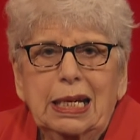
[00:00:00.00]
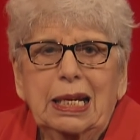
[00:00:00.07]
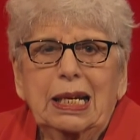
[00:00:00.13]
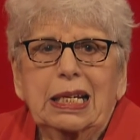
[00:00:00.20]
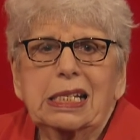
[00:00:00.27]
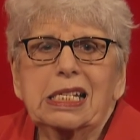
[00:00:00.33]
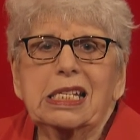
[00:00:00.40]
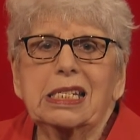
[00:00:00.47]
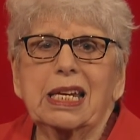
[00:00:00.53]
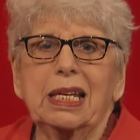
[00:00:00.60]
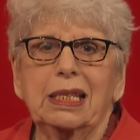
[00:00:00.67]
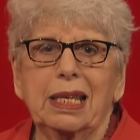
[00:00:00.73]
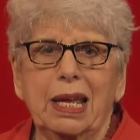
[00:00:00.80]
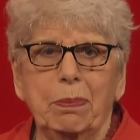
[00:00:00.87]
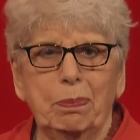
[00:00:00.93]

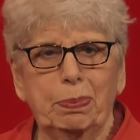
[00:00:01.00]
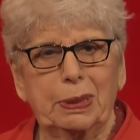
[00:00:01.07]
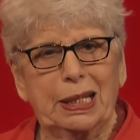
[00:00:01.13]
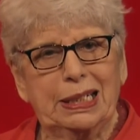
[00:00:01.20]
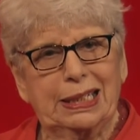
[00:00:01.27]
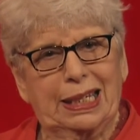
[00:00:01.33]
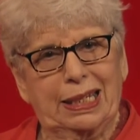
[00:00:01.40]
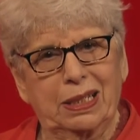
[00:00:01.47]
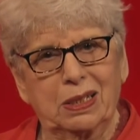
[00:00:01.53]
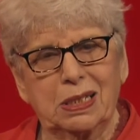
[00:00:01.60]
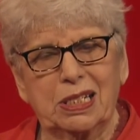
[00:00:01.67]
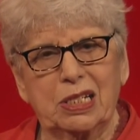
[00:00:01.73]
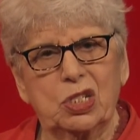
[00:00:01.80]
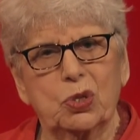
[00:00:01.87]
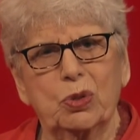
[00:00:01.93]
Instead, they pled
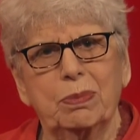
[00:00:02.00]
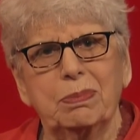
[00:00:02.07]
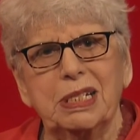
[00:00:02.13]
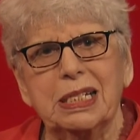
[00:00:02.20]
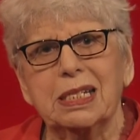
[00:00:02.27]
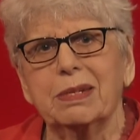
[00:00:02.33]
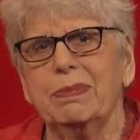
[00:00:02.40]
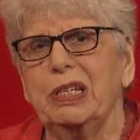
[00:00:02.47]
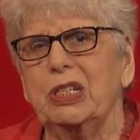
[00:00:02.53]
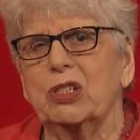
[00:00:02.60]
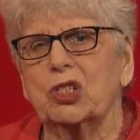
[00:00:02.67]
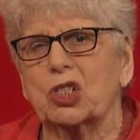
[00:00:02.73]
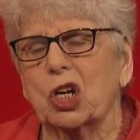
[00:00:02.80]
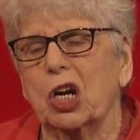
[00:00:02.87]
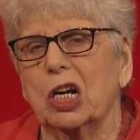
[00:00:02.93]
guilty to a misdemeanor
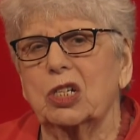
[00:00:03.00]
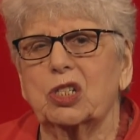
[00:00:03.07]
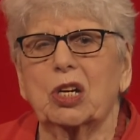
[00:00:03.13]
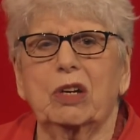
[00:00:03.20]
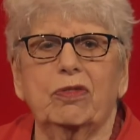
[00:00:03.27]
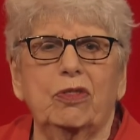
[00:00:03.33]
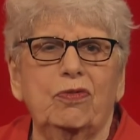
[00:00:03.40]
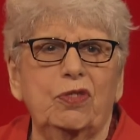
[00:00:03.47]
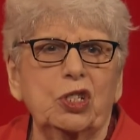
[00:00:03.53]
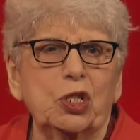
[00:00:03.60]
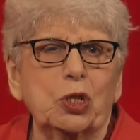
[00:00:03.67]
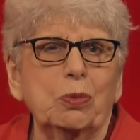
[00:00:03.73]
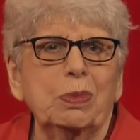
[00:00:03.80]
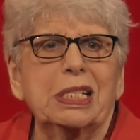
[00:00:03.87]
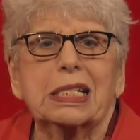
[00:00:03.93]
charge of
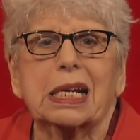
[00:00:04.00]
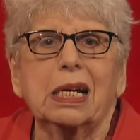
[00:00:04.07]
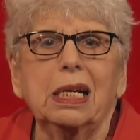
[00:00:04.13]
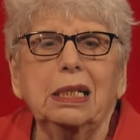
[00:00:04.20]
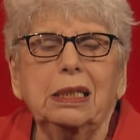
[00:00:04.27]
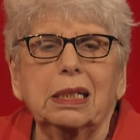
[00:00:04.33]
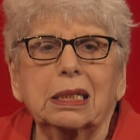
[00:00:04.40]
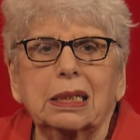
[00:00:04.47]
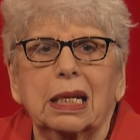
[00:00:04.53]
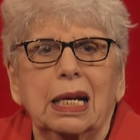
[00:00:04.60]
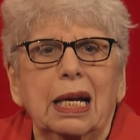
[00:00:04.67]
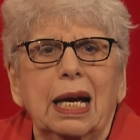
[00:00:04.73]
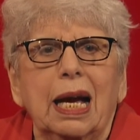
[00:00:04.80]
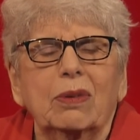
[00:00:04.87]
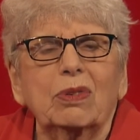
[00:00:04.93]
official misconduct
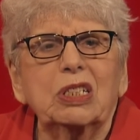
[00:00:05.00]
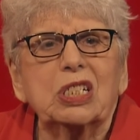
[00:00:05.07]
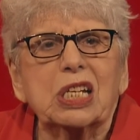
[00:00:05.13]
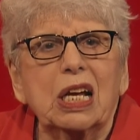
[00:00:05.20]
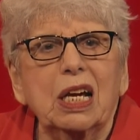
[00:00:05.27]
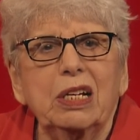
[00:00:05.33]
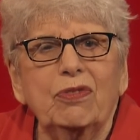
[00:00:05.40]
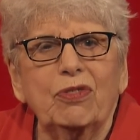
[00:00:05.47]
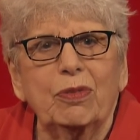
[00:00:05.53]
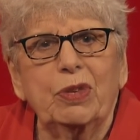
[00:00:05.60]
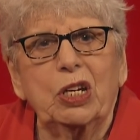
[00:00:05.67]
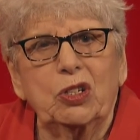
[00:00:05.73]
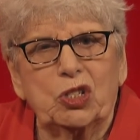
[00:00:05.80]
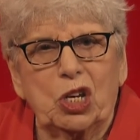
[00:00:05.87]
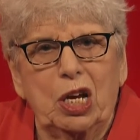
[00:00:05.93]
and resigned from
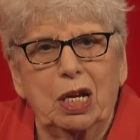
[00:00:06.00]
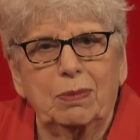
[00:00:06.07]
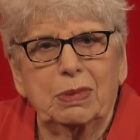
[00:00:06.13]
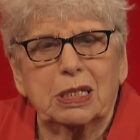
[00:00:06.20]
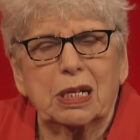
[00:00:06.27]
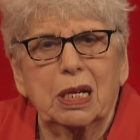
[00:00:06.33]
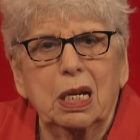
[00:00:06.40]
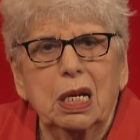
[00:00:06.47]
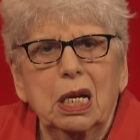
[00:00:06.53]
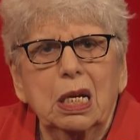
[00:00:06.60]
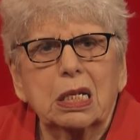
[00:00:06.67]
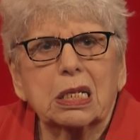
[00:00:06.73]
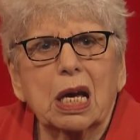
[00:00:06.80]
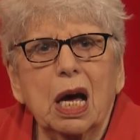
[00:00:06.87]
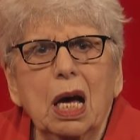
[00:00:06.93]
their jobs.
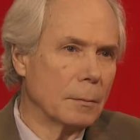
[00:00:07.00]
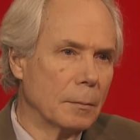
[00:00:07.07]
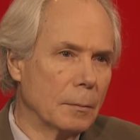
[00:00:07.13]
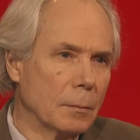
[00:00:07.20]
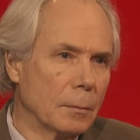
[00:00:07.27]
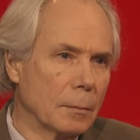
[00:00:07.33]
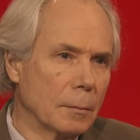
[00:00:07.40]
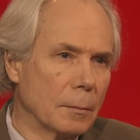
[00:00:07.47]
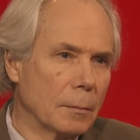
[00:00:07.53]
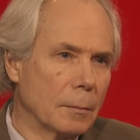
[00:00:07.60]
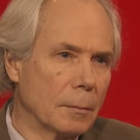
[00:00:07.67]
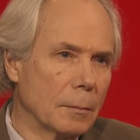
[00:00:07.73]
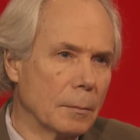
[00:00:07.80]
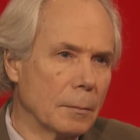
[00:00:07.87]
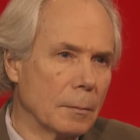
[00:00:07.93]
Tom
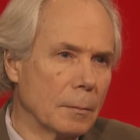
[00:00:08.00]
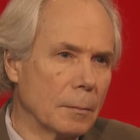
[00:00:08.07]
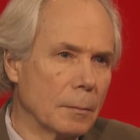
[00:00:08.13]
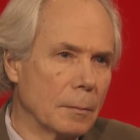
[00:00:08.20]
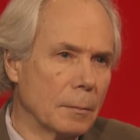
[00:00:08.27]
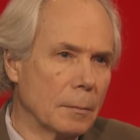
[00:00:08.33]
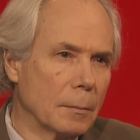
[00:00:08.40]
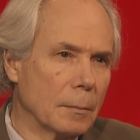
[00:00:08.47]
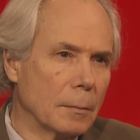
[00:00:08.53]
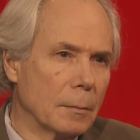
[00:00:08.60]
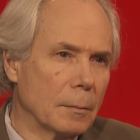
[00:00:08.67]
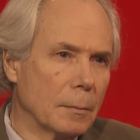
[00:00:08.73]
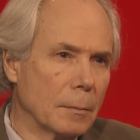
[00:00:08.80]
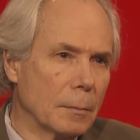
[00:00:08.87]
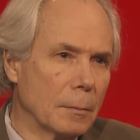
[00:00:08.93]
Robbins, an investigative
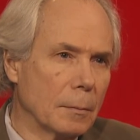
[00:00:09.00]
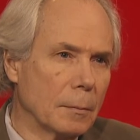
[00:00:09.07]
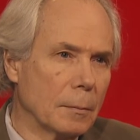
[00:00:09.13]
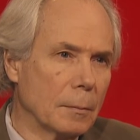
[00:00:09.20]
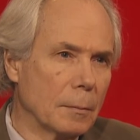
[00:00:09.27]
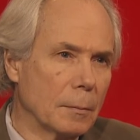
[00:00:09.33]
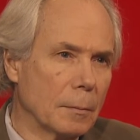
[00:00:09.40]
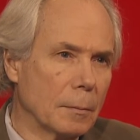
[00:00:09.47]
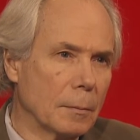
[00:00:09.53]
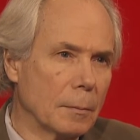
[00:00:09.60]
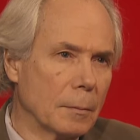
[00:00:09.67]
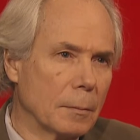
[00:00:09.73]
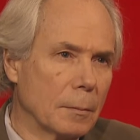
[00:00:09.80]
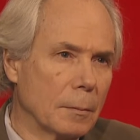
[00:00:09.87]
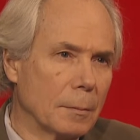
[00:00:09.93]
reporter and
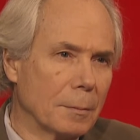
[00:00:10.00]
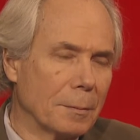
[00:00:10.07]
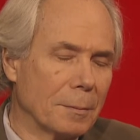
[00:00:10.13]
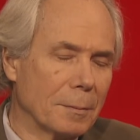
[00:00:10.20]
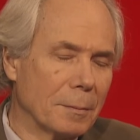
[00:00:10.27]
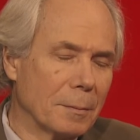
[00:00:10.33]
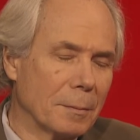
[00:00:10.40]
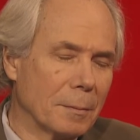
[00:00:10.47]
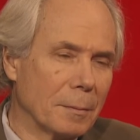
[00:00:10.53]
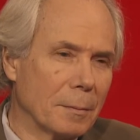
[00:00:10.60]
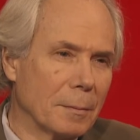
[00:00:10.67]
passionate revealer